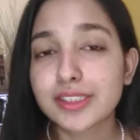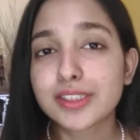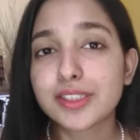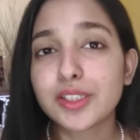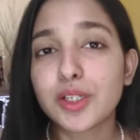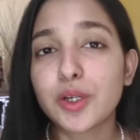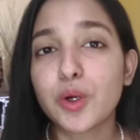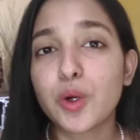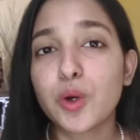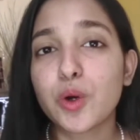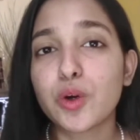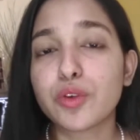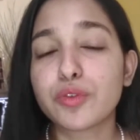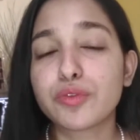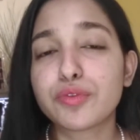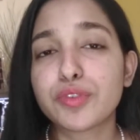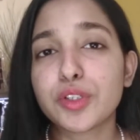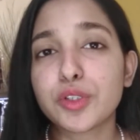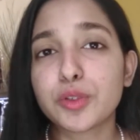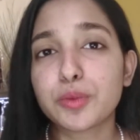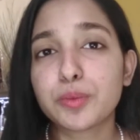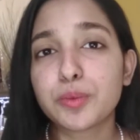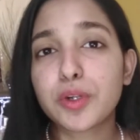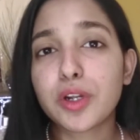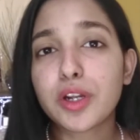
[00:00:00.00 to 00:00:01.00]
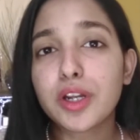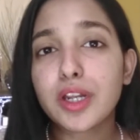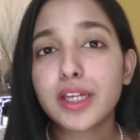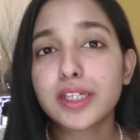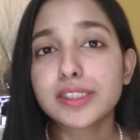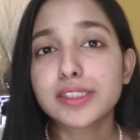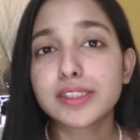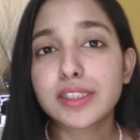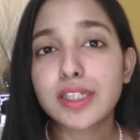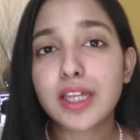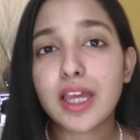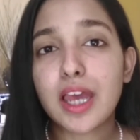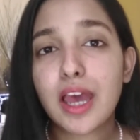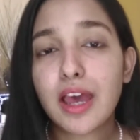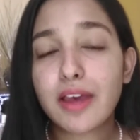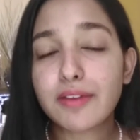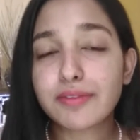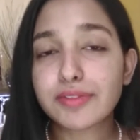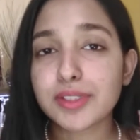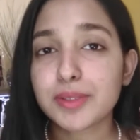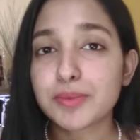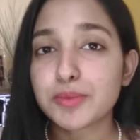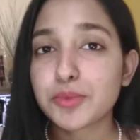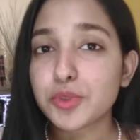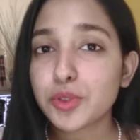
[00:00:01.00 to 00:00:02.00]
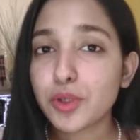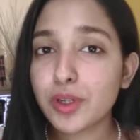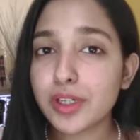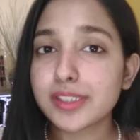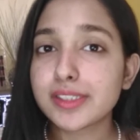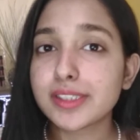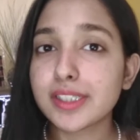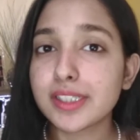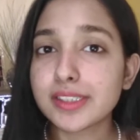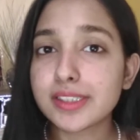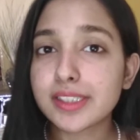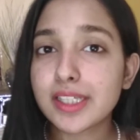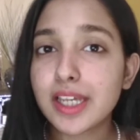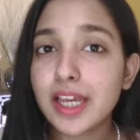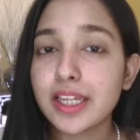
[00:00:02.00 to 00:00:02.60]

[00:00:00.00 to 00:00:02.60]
So few products have some choices,